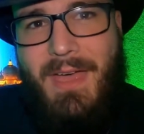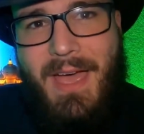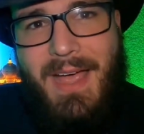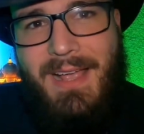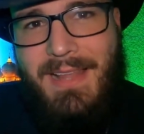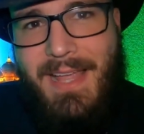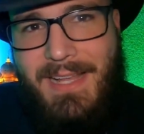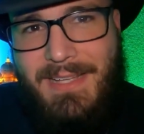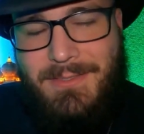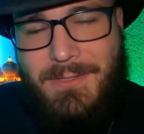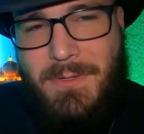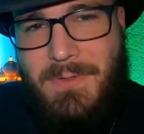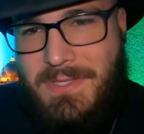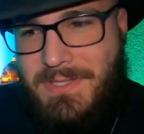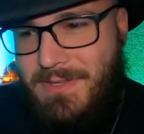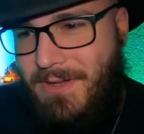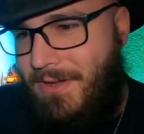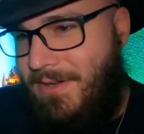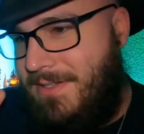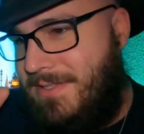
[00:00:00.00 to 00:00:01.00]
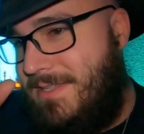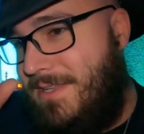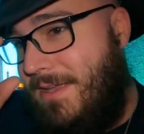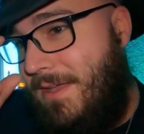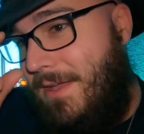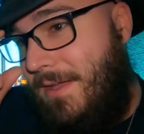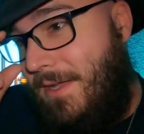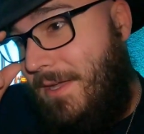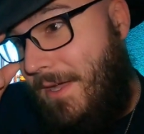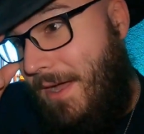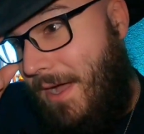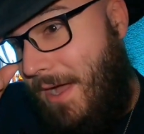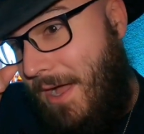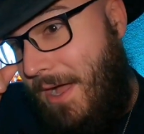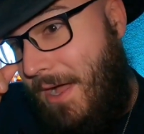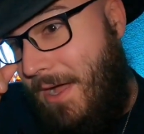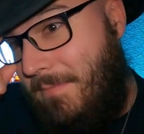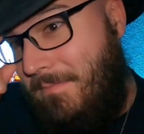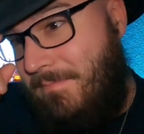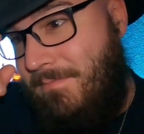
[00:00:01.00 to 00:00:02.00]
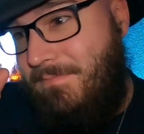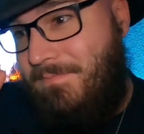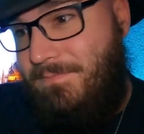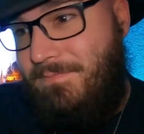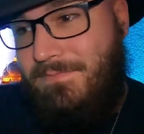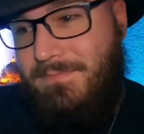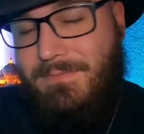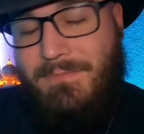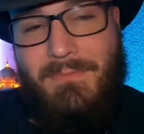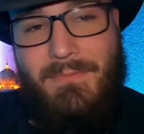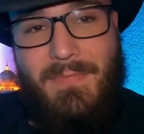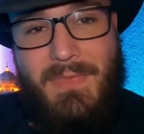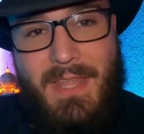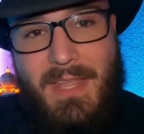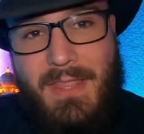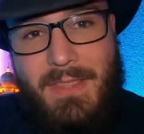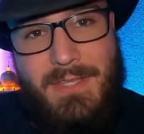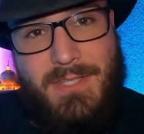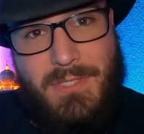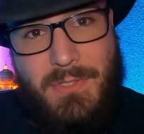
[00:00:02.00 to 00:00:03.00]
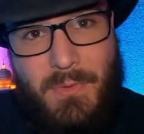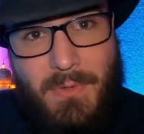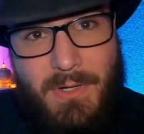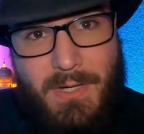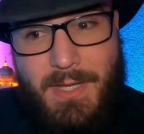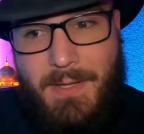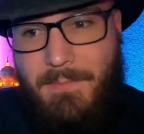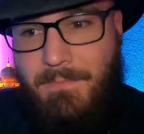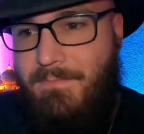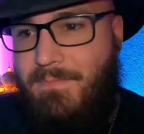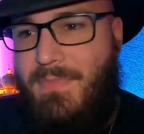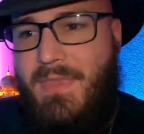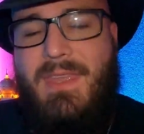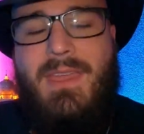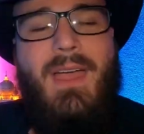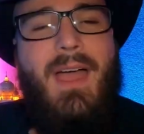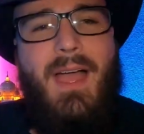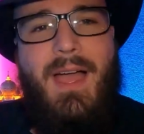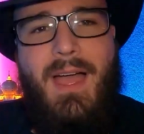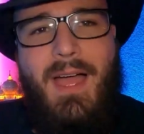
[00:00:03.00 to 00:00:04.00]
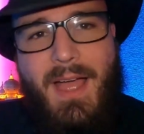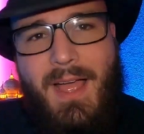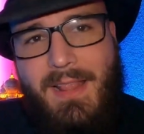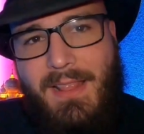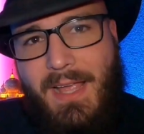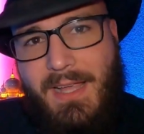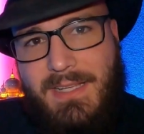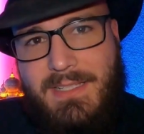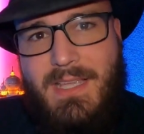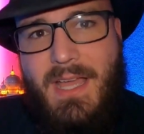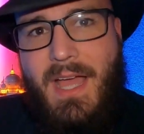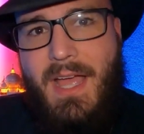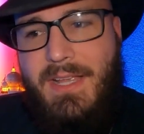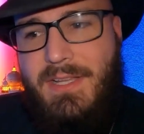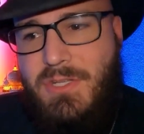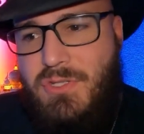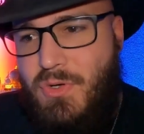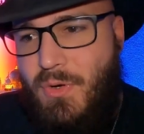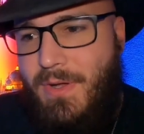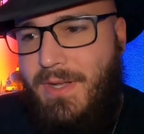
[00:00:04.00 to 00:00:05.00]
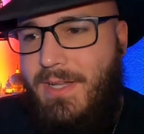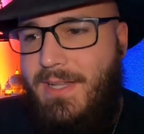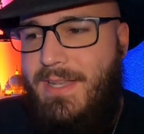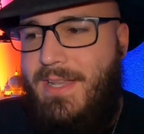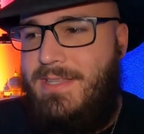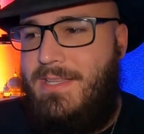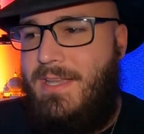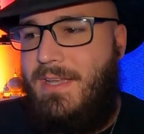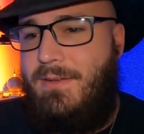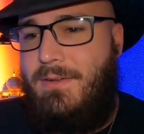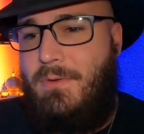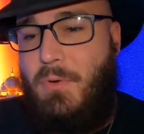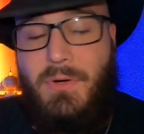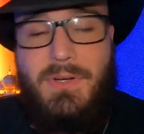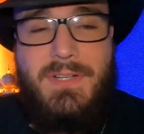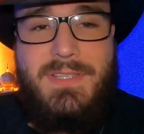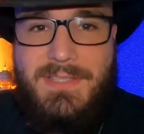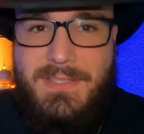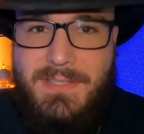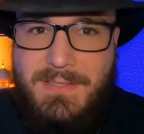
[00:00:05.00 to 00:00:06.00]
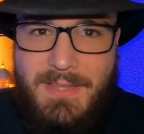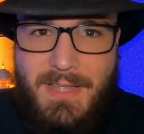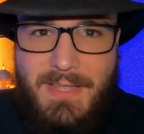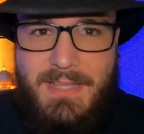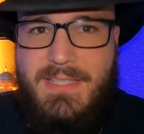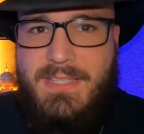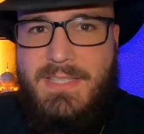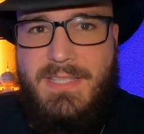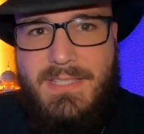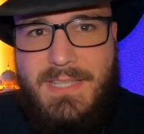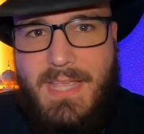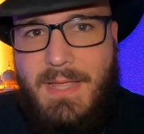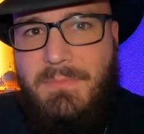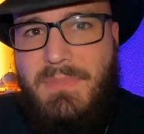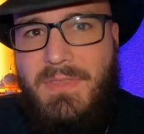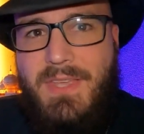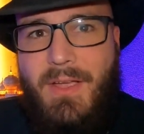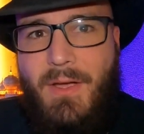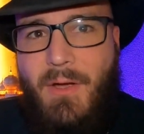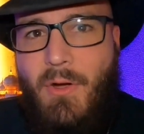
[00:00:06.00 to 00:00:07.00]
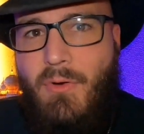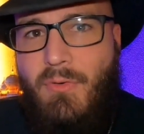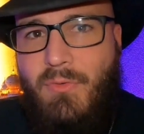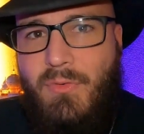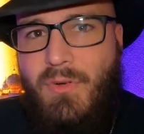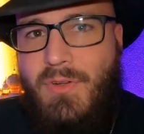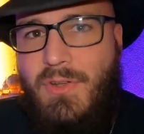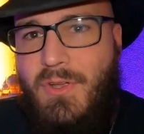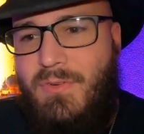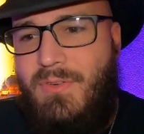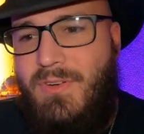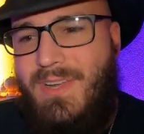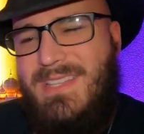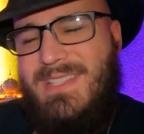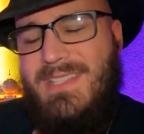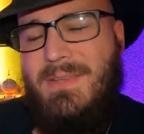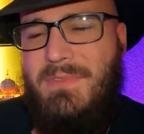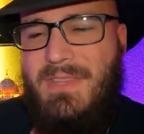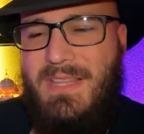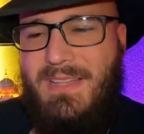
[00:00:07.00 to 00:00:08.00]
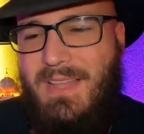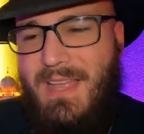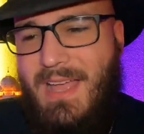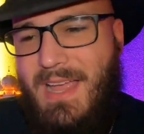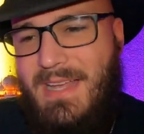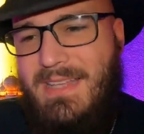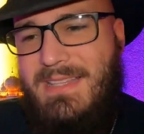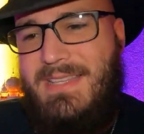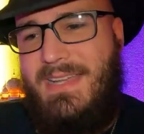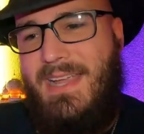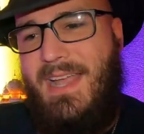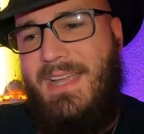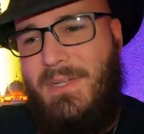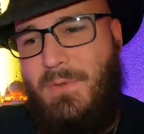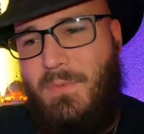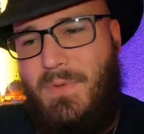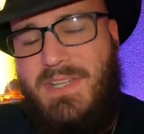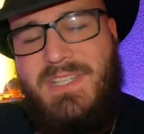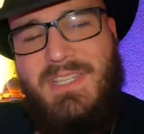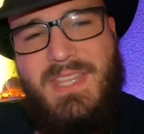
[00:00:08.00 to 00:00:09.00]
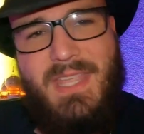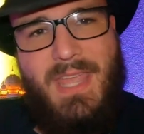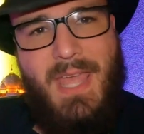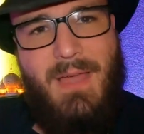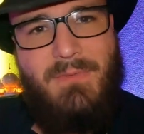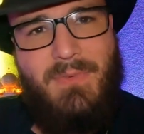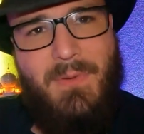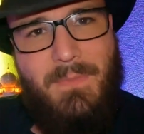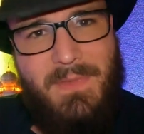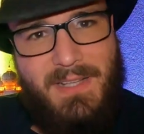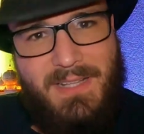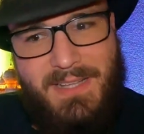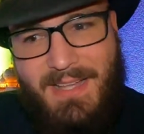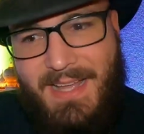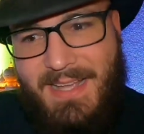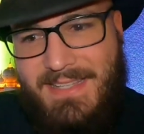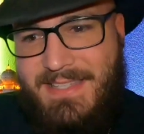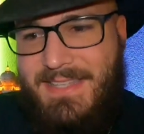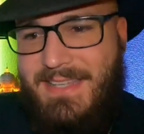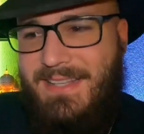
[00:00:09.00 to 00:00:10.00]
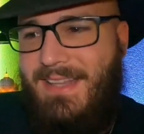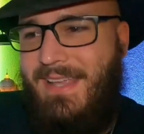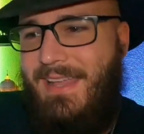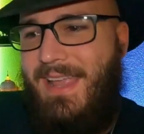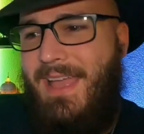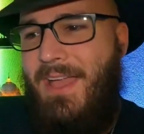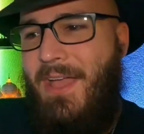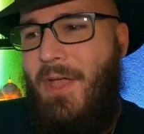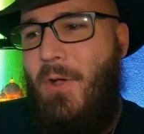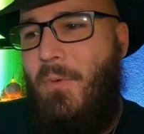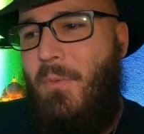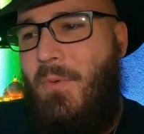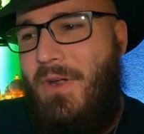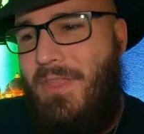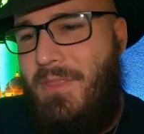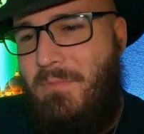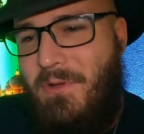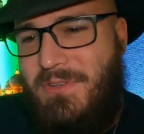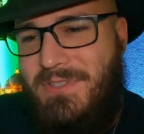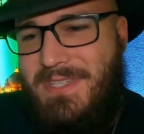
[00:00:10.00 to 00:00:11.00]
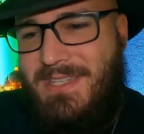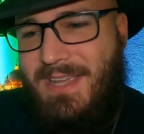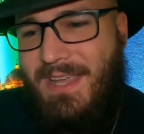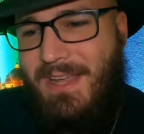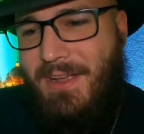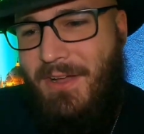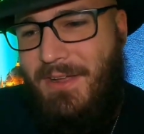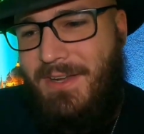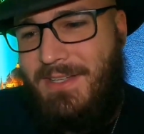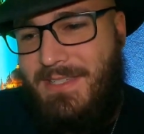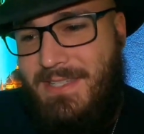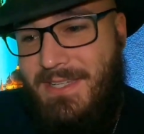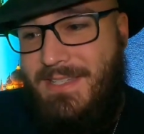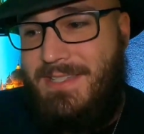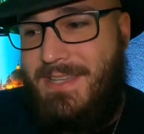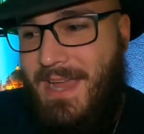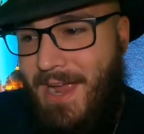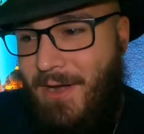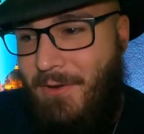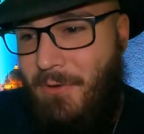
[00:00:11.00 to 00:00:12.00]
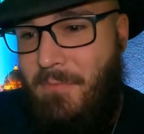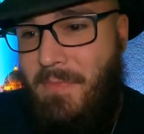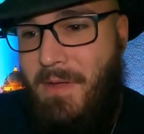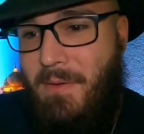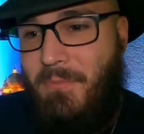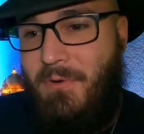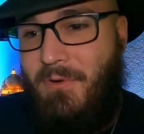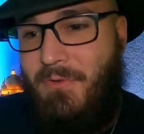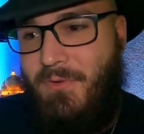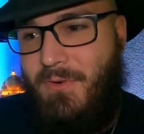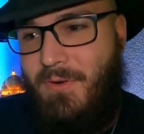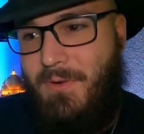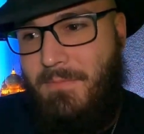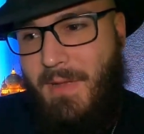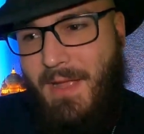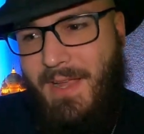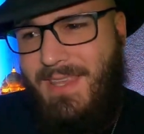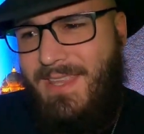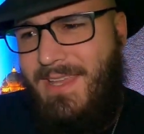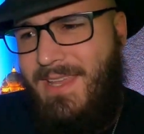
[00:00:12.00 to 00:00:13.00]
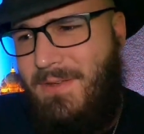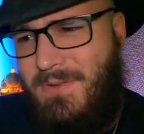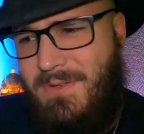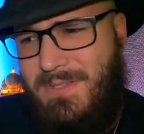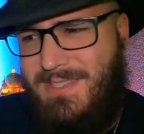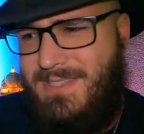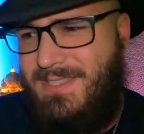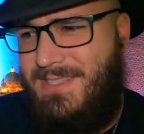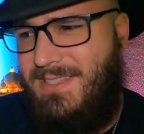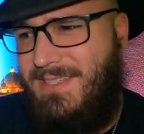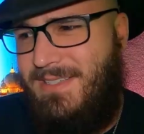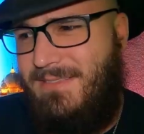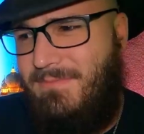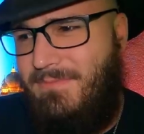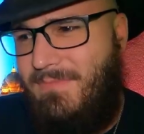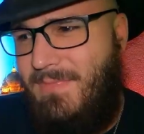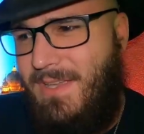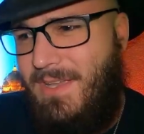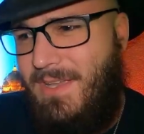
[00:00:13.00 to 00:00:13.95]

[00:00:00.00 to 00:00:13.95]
I like those songs. The story, I enjoyed it. Of course, it's the same thing over and over again. Some of the lines I kind of wish they kept from the classic. Like, one of the most iconic scenes I remember from, I think it was the